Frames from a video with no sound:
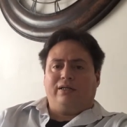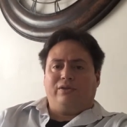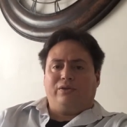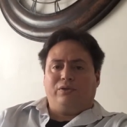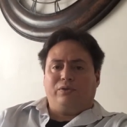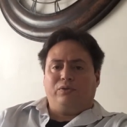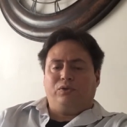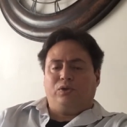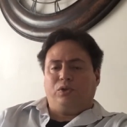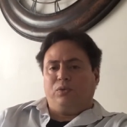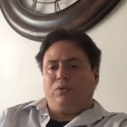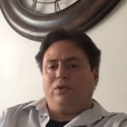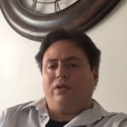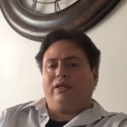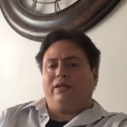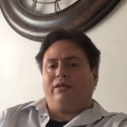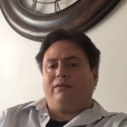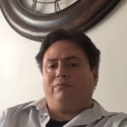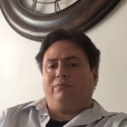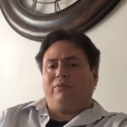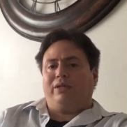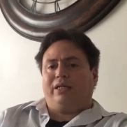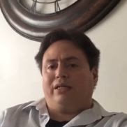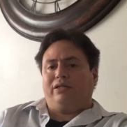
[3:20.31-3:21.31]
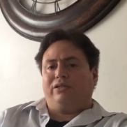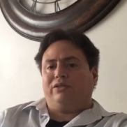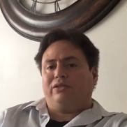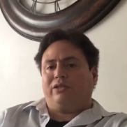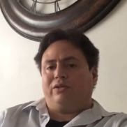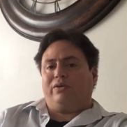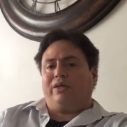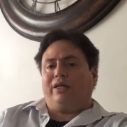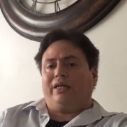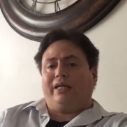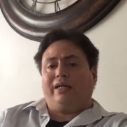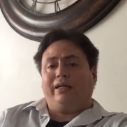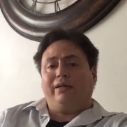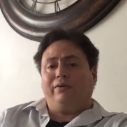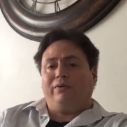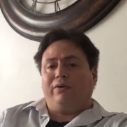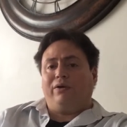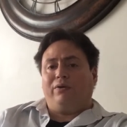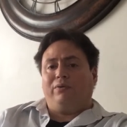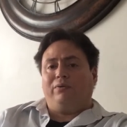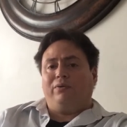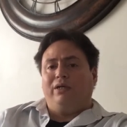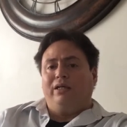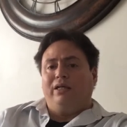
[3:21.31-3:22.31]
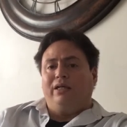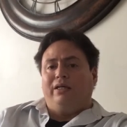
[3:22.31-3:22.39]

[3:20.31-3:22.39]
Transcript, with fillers: they're doing it because they're a hero.